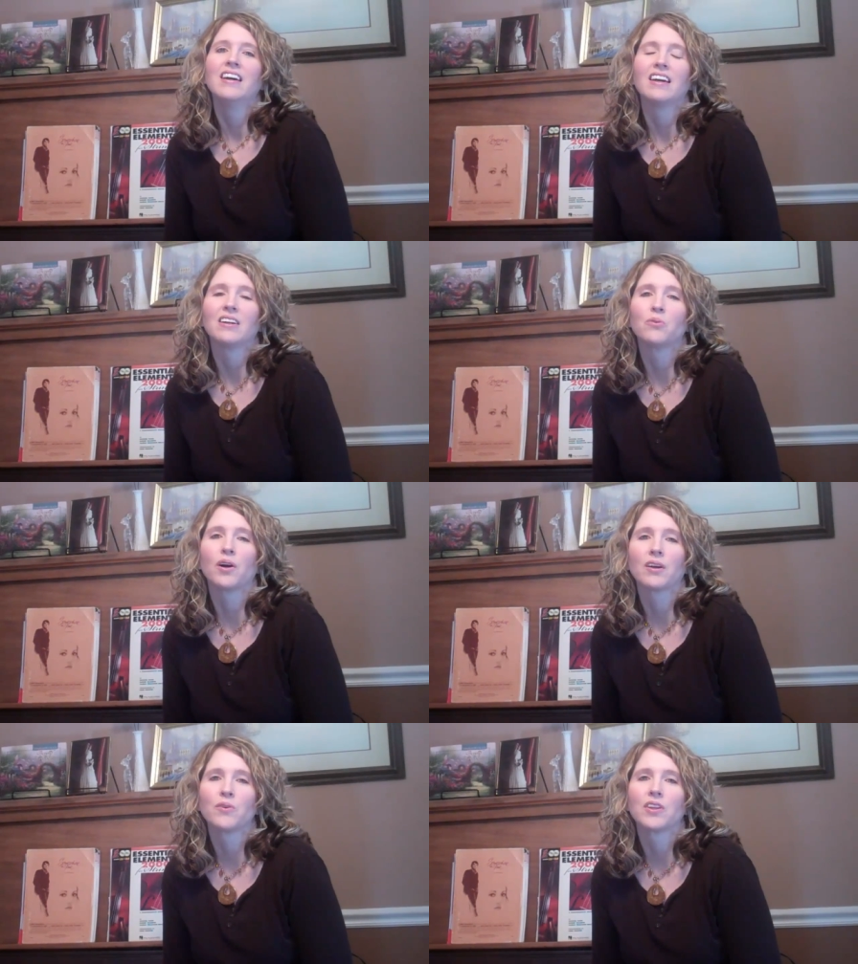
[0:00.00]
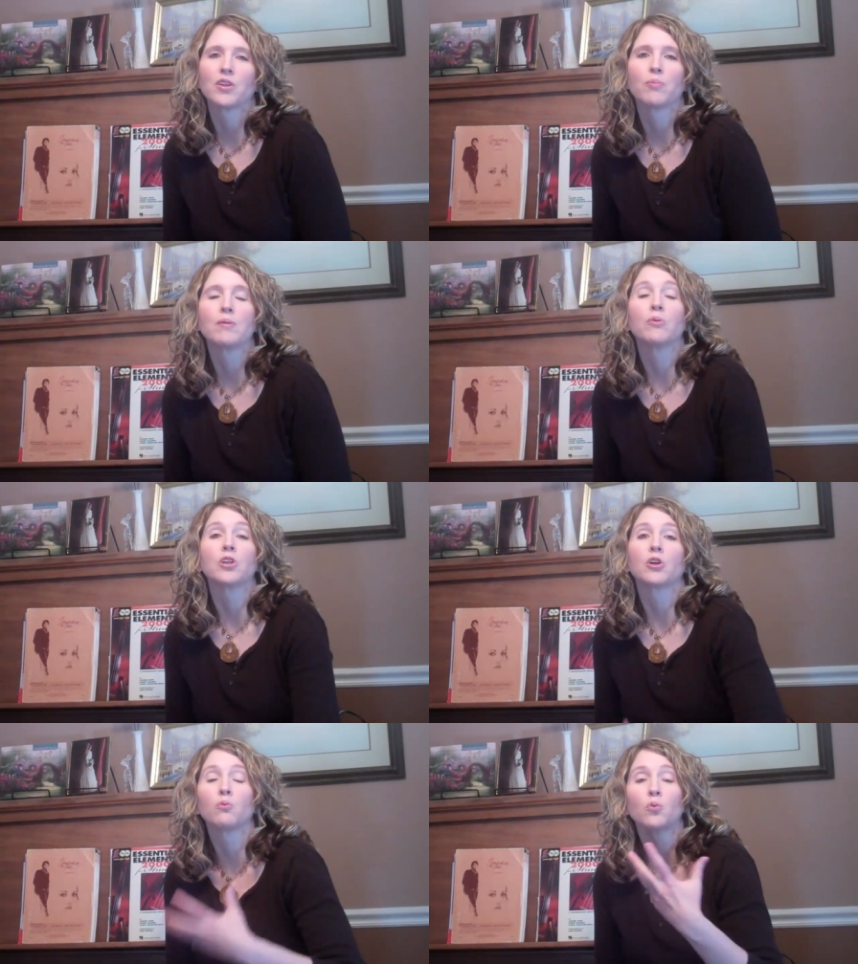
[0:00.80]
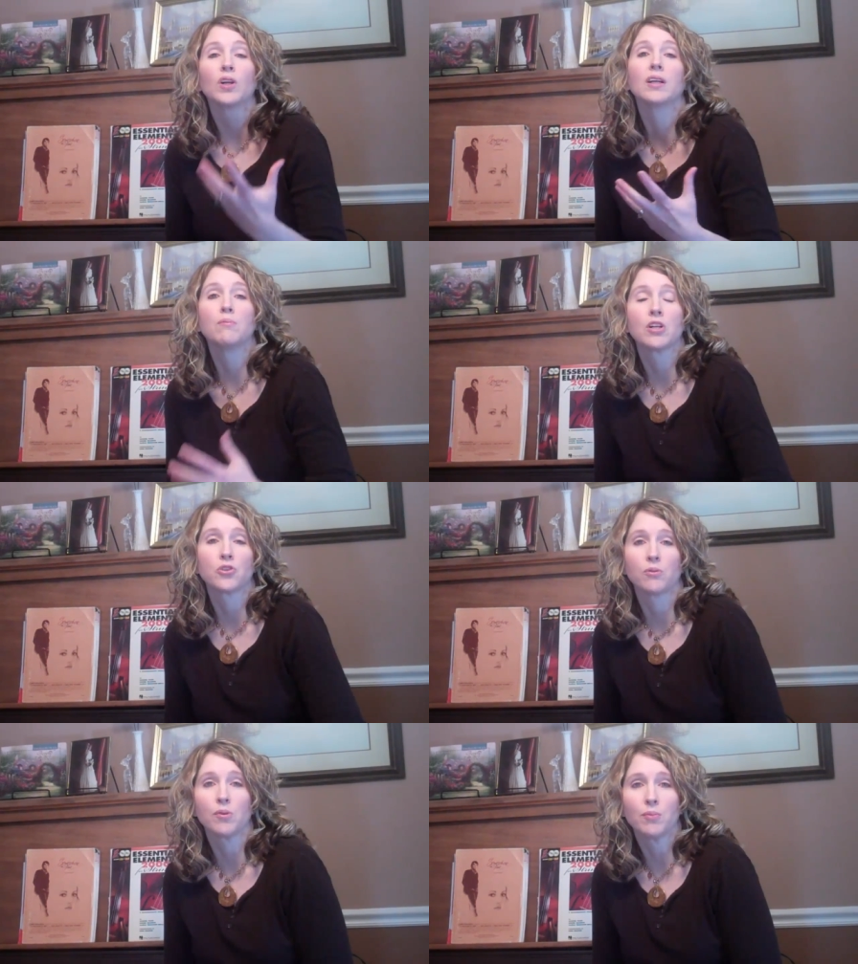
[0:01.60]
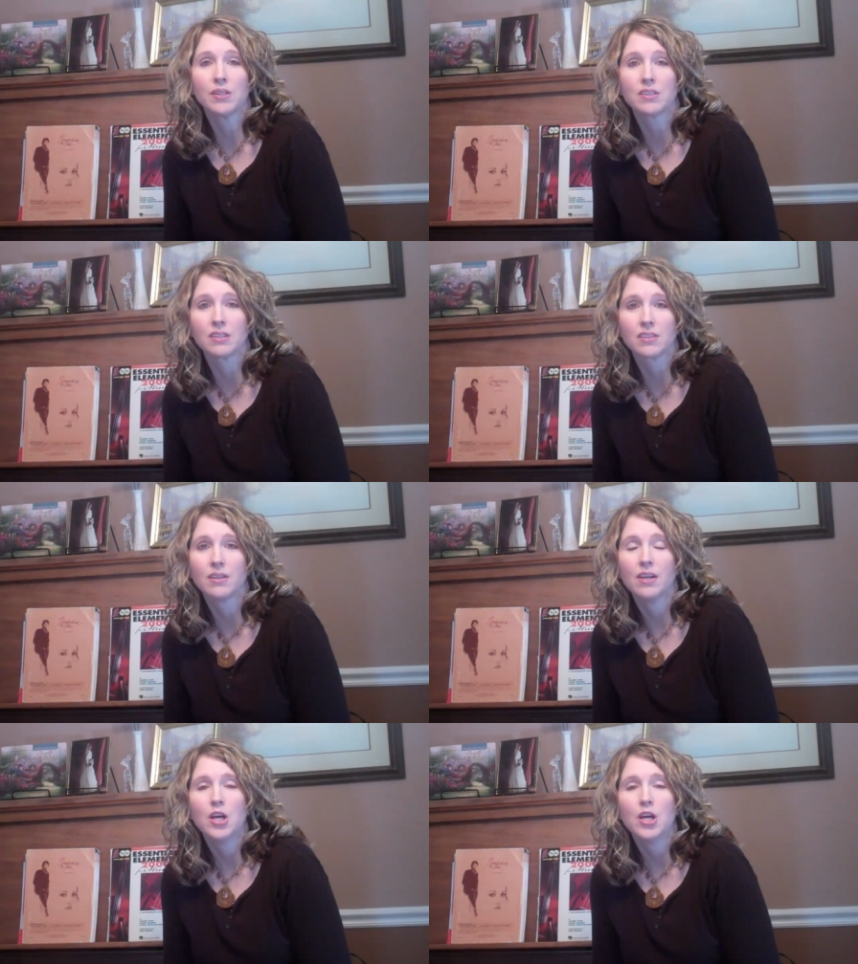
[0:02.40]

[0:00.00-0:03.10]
in working with other people, and you can really mushroom your business.